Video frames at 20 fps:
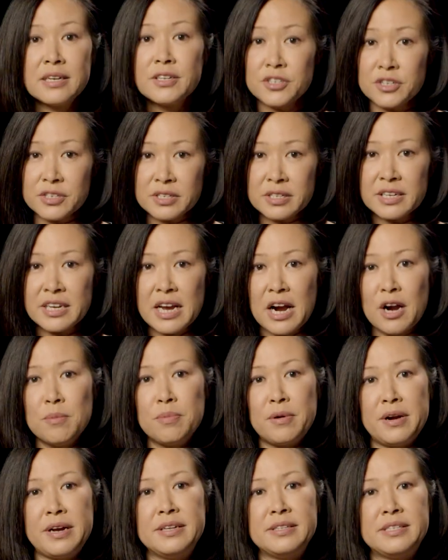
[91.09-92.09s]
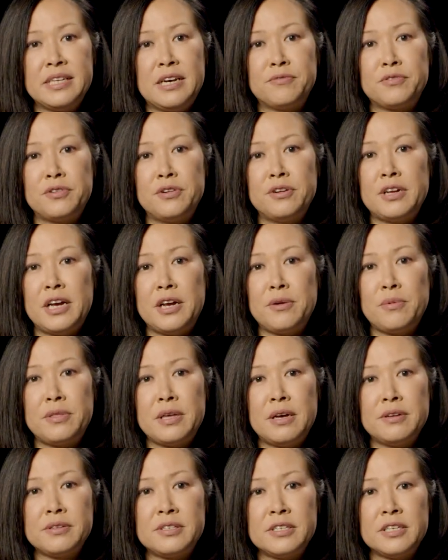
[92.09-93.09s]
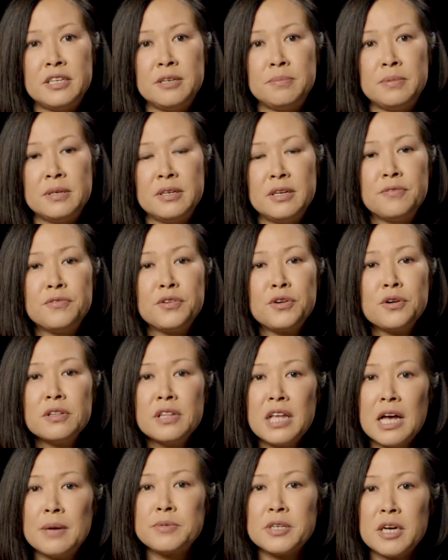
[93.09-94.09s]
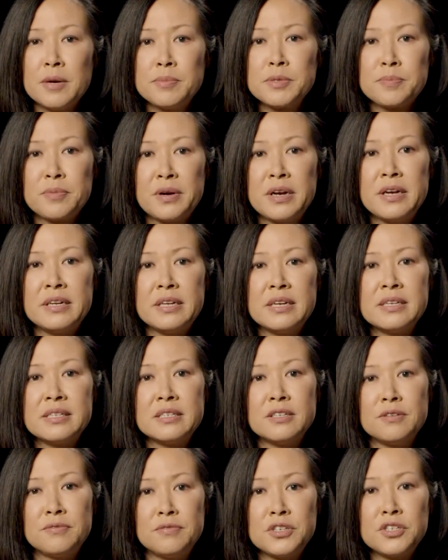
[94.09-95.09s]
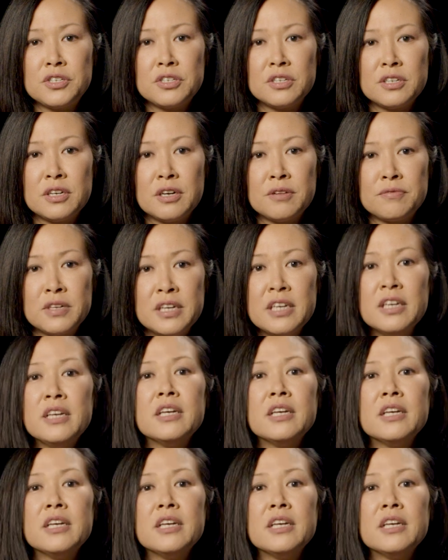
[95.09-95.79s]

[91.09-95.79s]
Just like our brains after a night without sleep, if your laptop's brain isn't efficient enough,